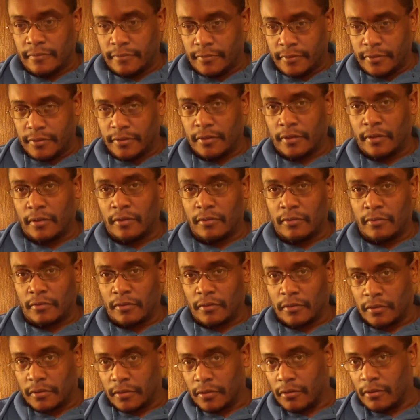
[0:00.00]
you know,
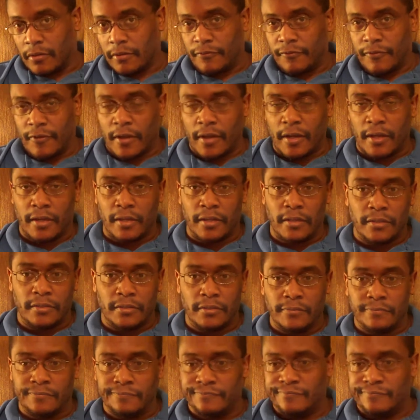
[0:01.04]
glorifying